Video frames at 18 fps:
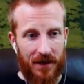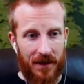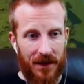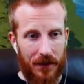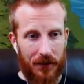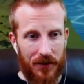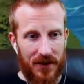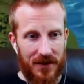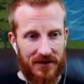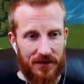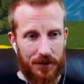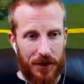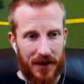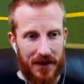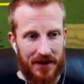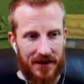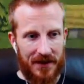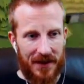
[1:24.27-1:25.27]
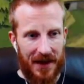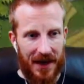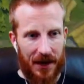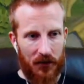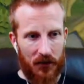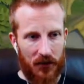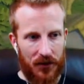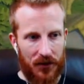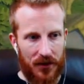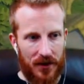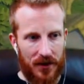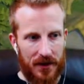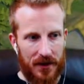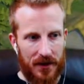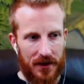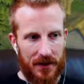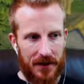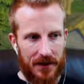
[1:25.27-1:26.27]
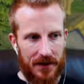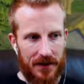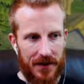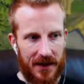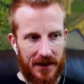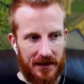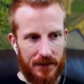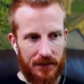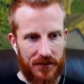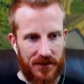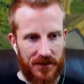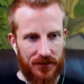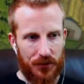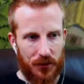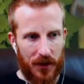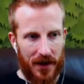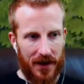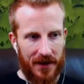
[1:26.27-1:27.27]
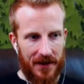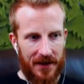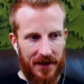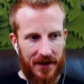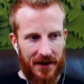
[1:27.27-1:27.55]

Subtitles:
Then we expanded our kingdom this way.